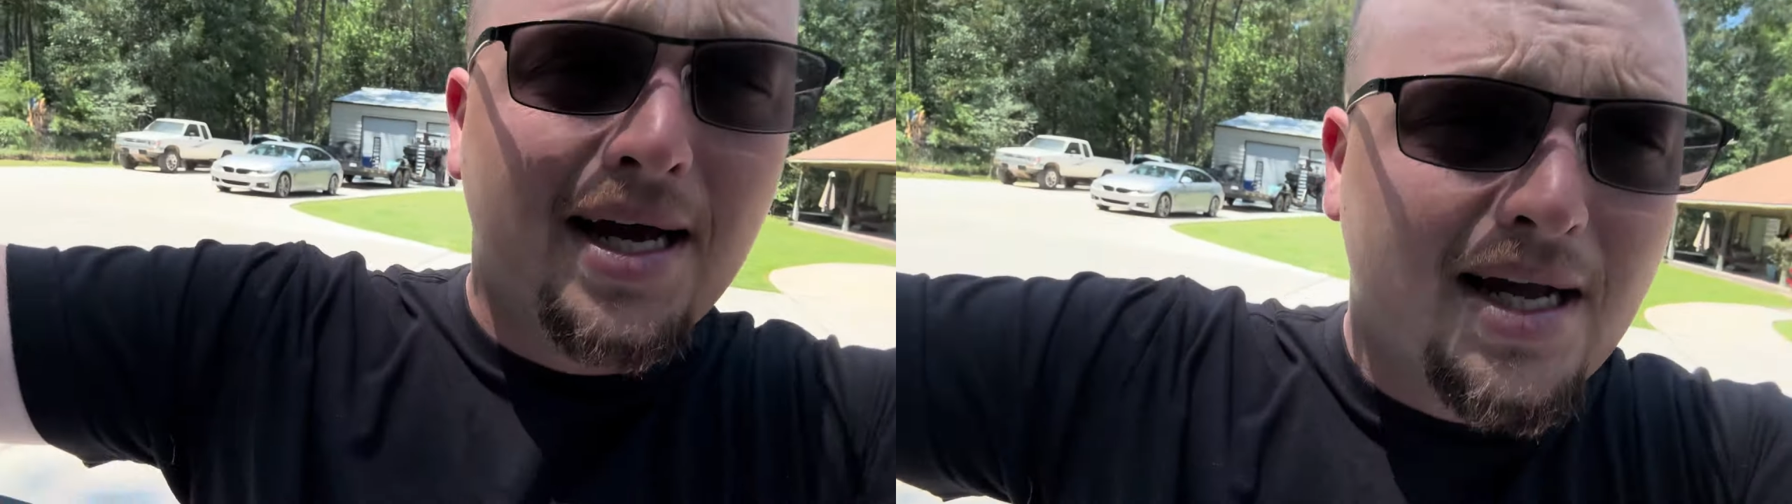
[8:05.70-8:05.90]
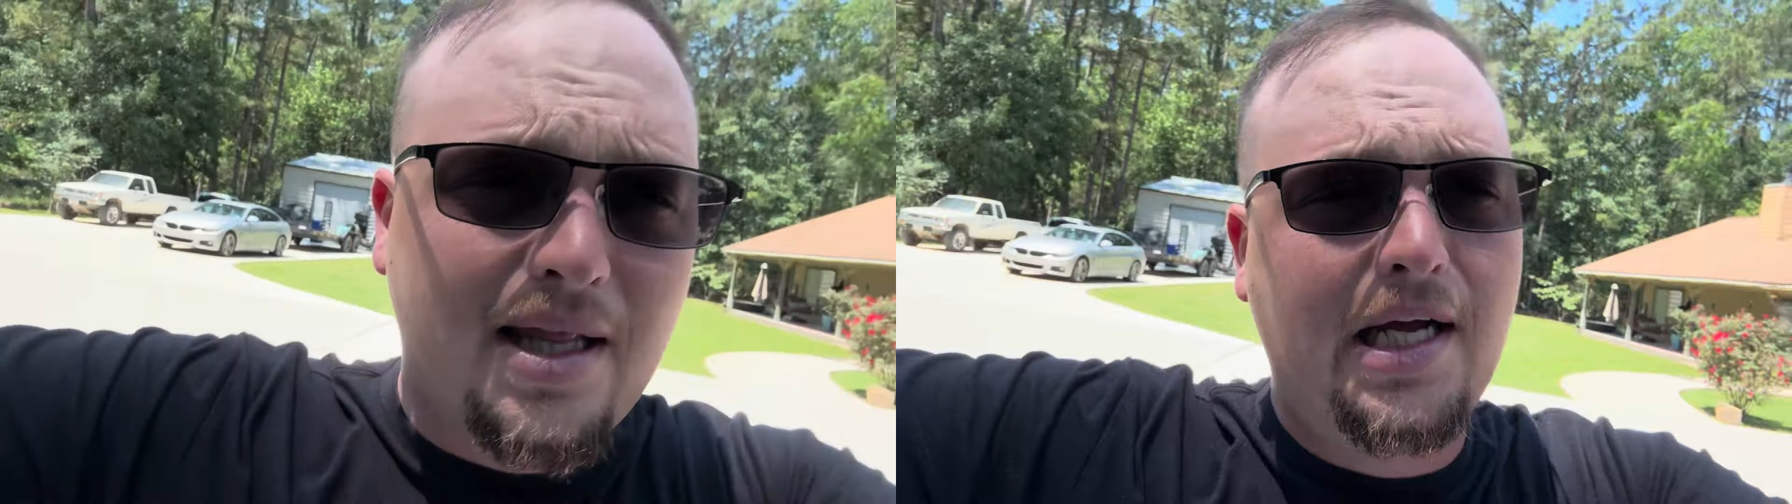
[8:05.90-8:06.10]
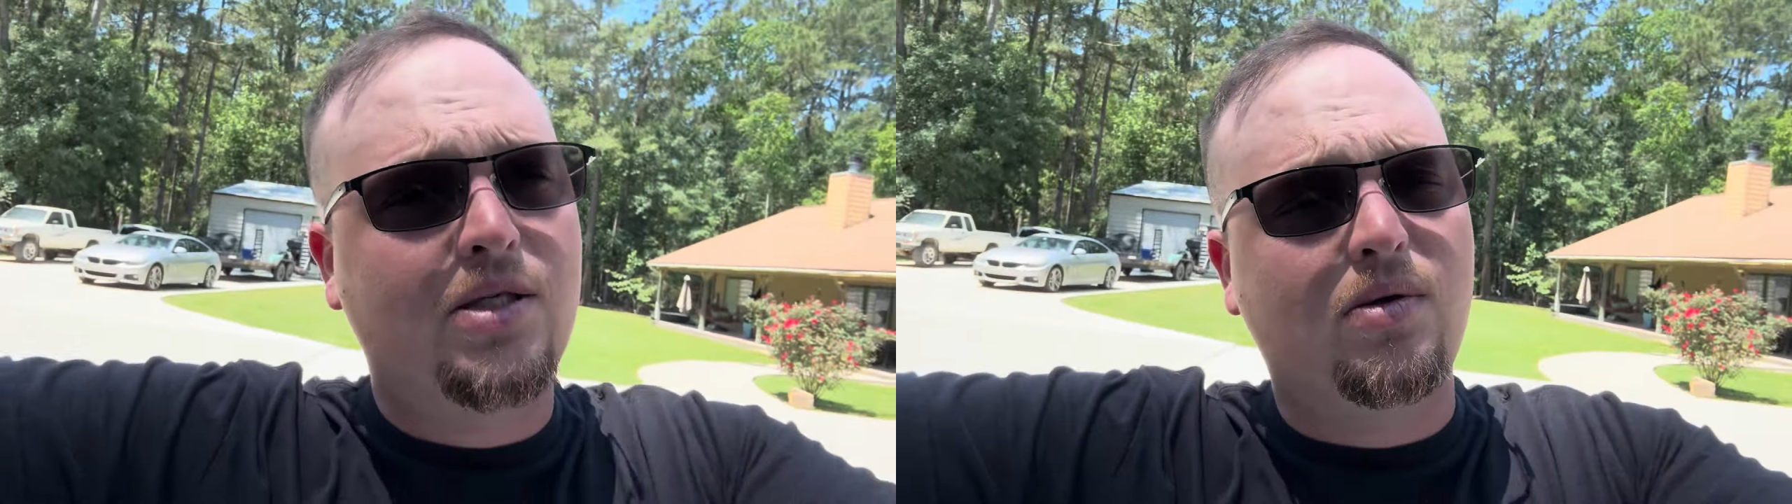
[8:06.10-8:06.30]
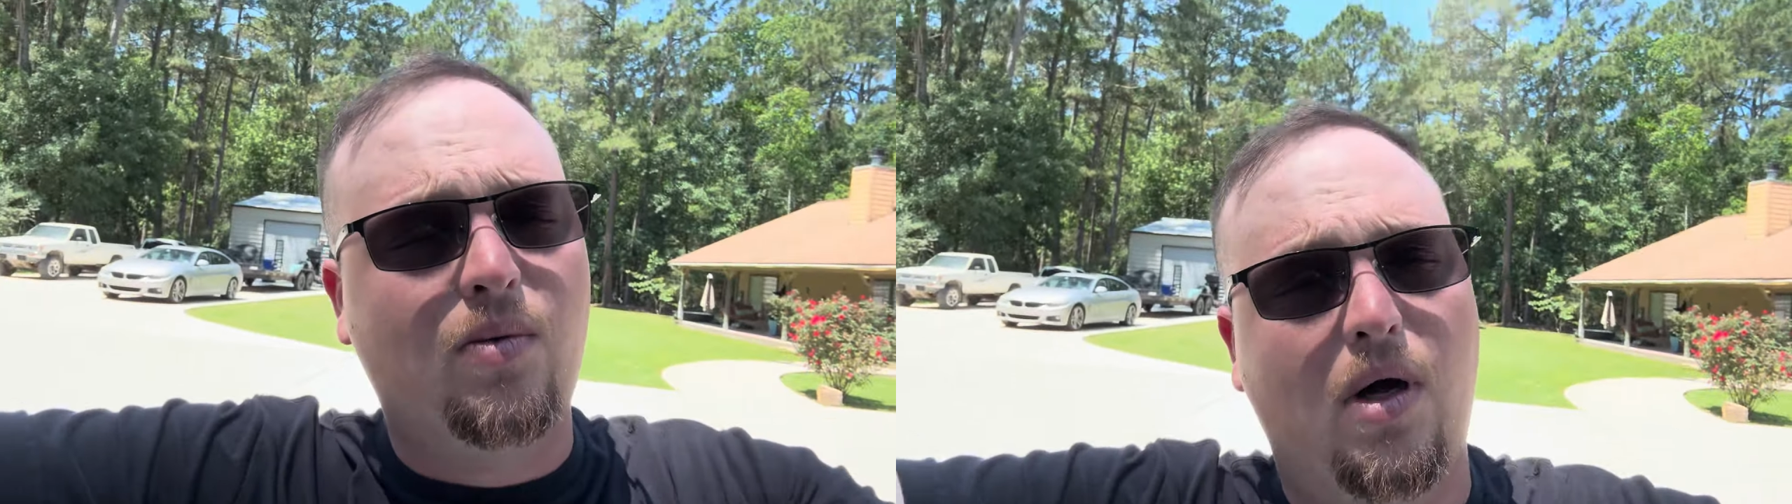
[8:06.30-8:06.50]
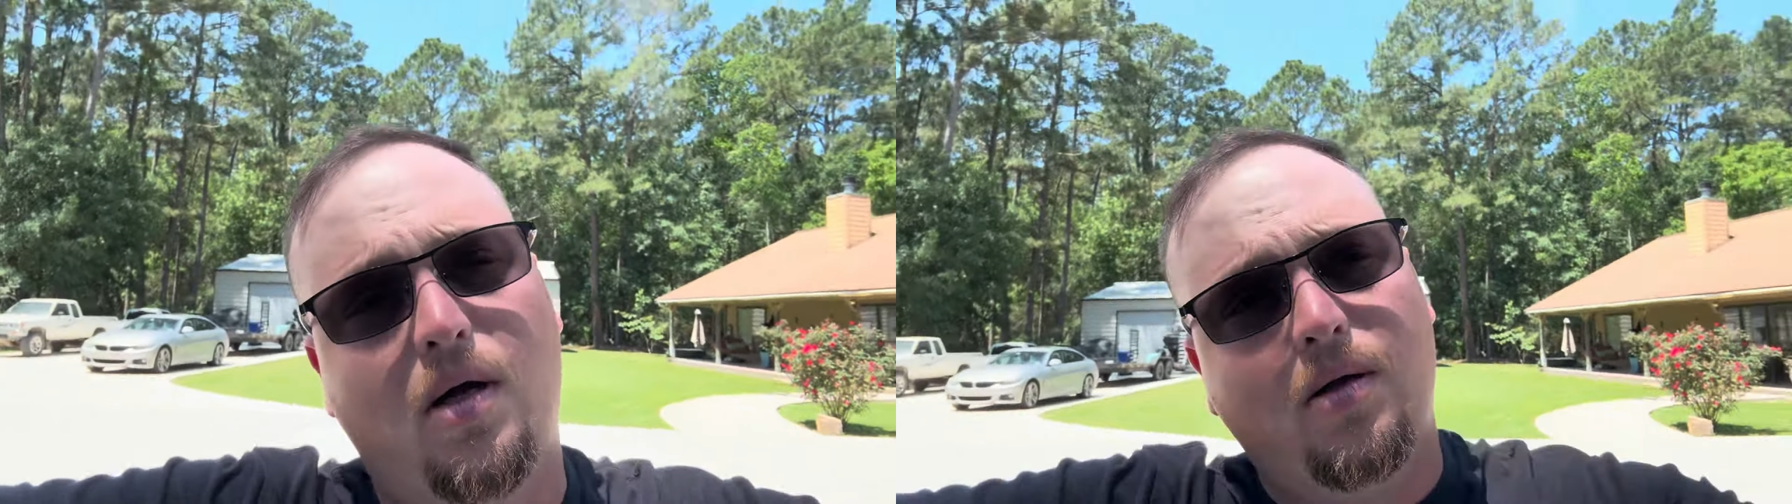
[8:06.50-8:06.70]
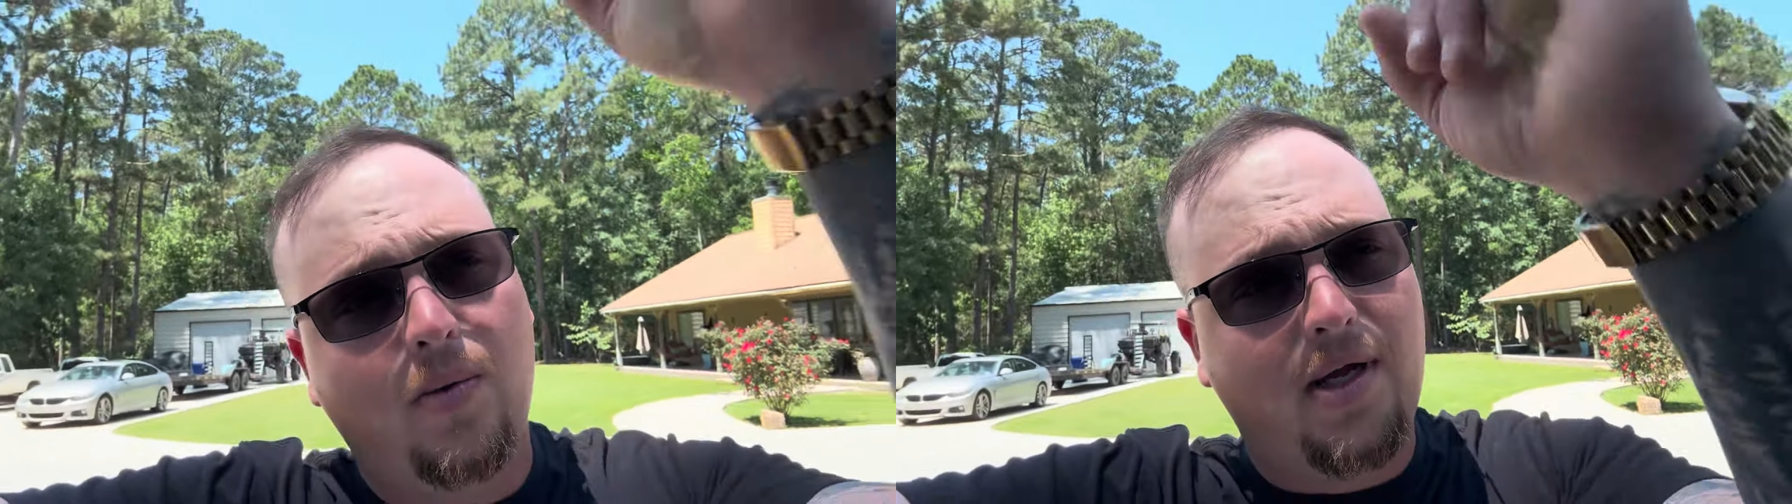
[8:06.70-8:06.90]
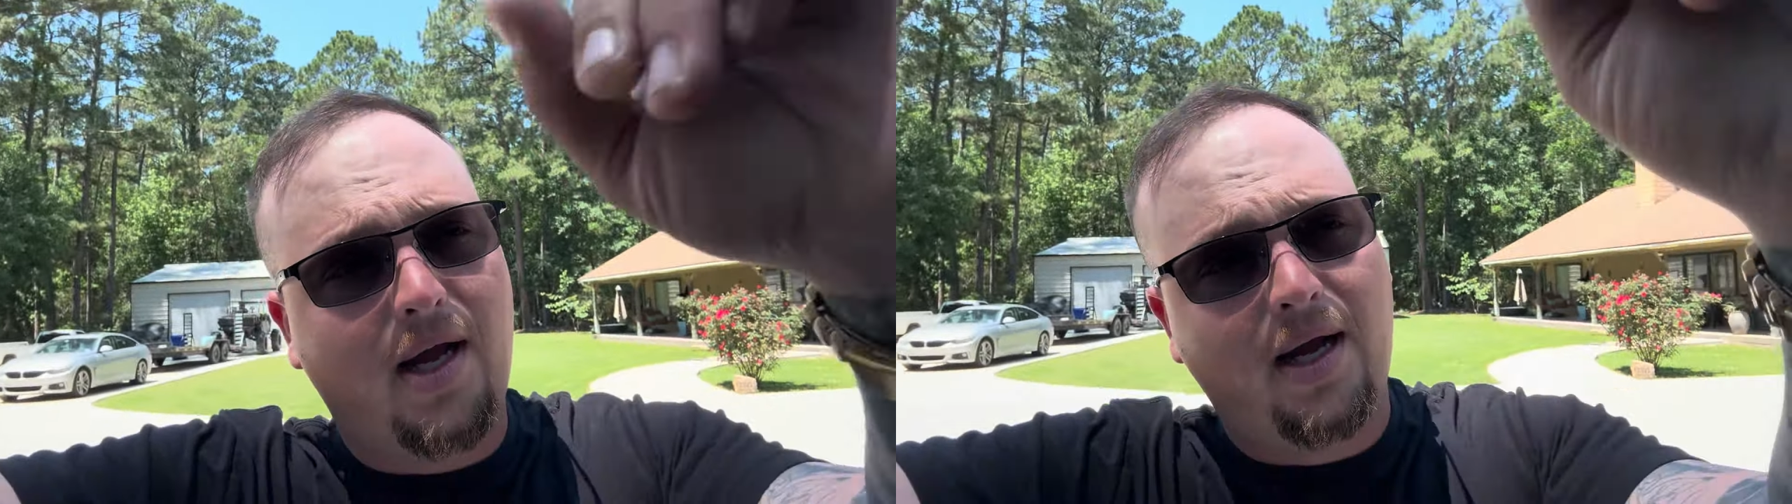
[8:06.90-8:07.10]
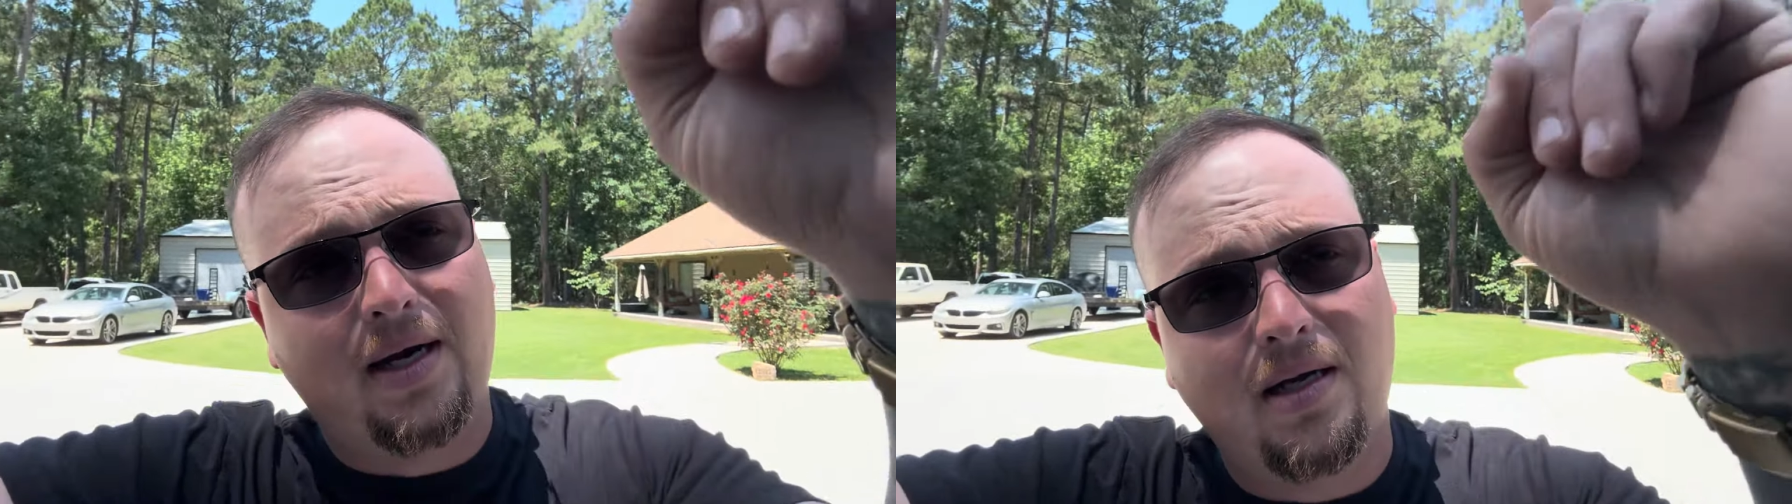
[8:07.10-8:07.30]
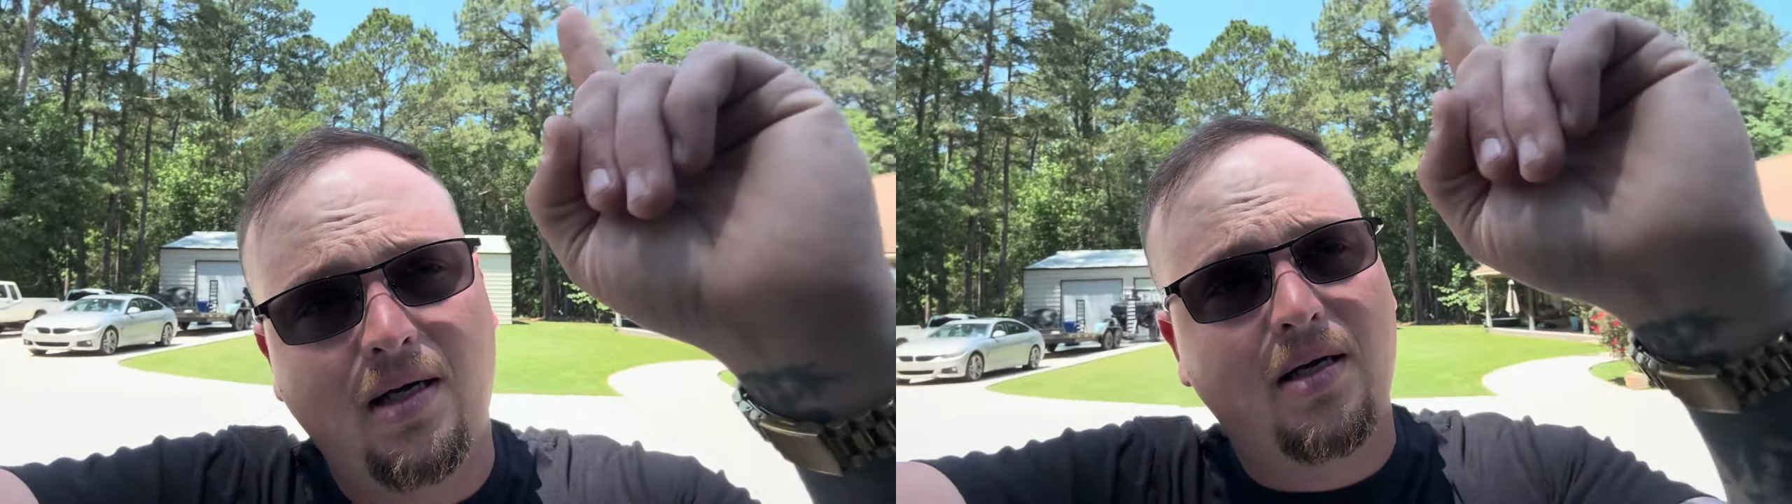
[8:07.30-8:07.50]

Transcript: things went well. We had